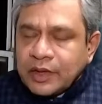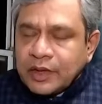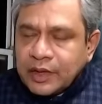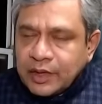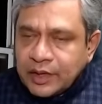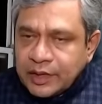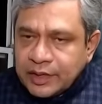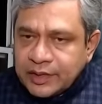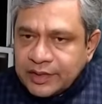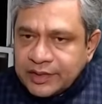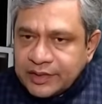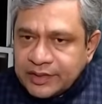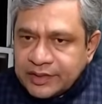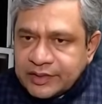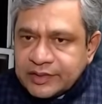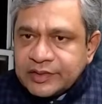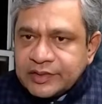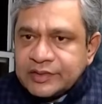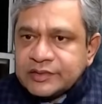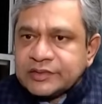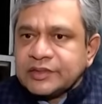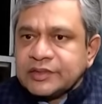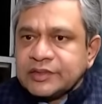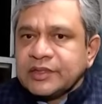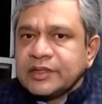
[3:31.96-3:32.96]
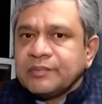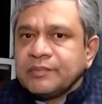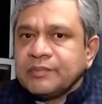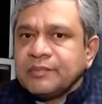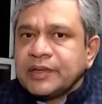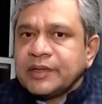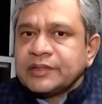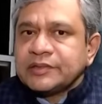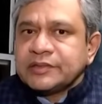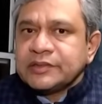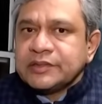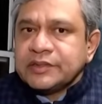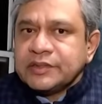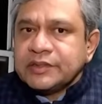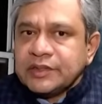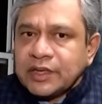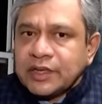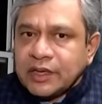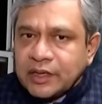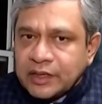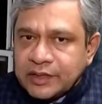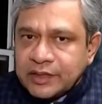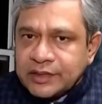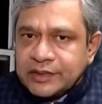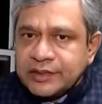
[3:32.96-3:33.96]
and increase the capacity.
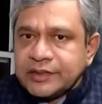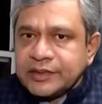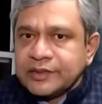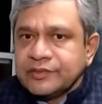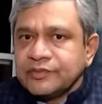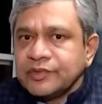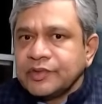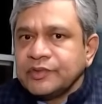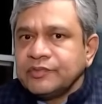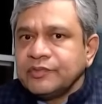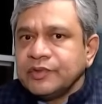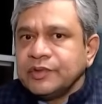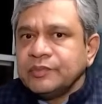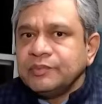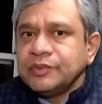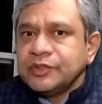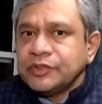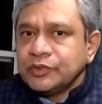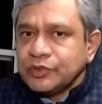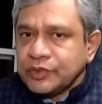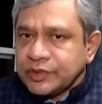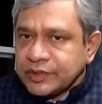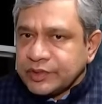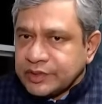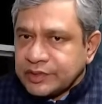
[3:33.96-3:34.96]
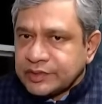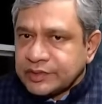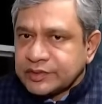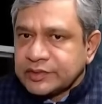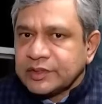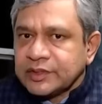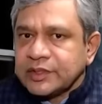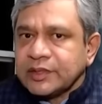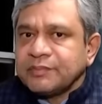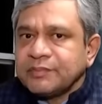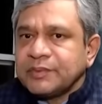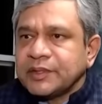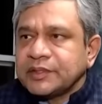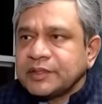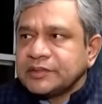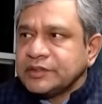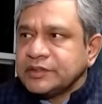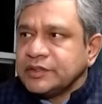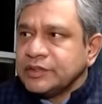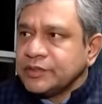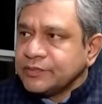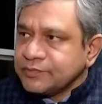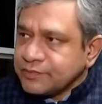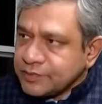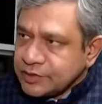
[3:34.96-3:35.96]
Our endeavor will be to increase the
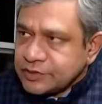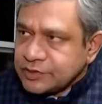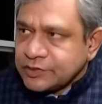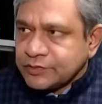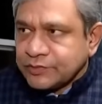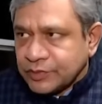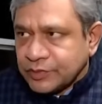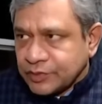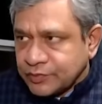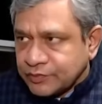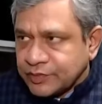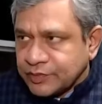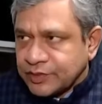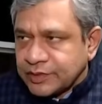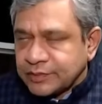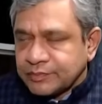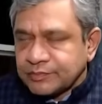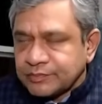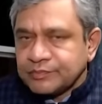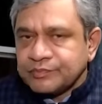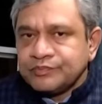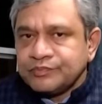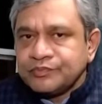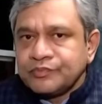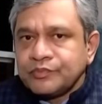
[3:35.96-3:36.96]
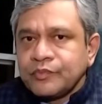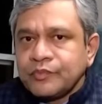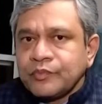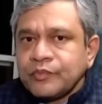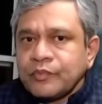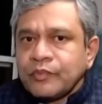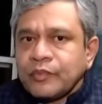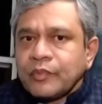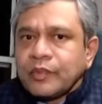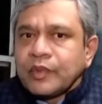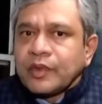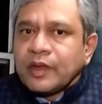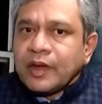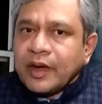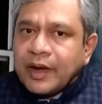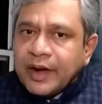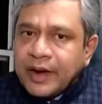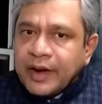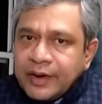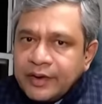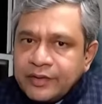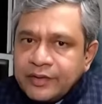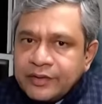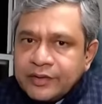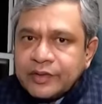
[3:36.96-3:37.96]
capacity of each one of them
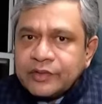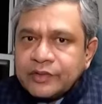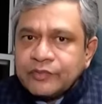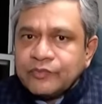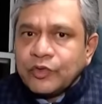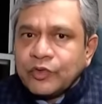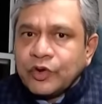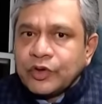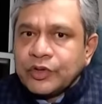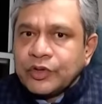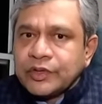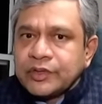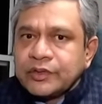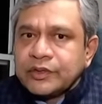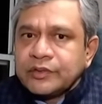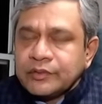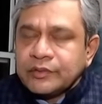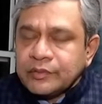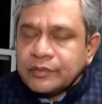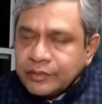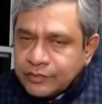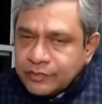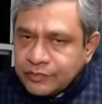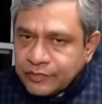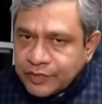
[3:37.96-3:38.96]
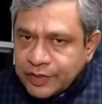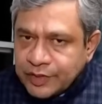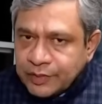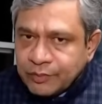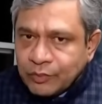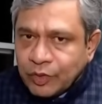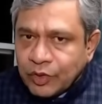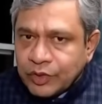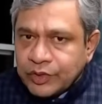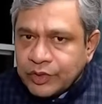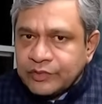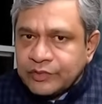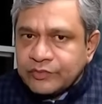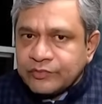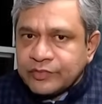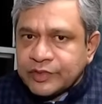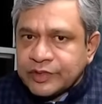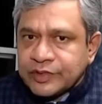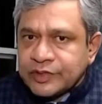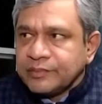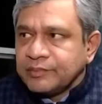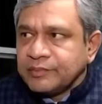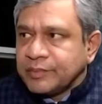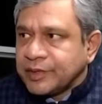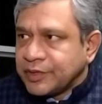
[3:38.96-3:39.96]
and run modern, very modern
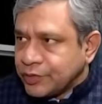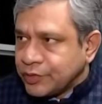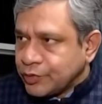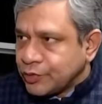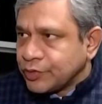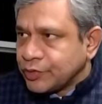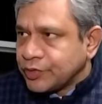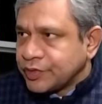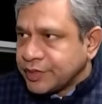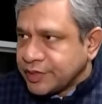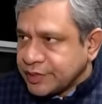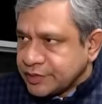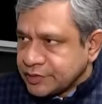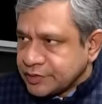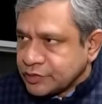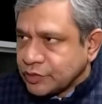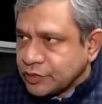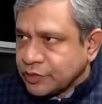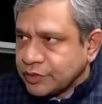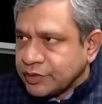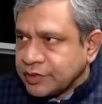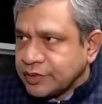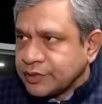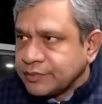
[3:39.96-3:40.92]
Vande Metro trains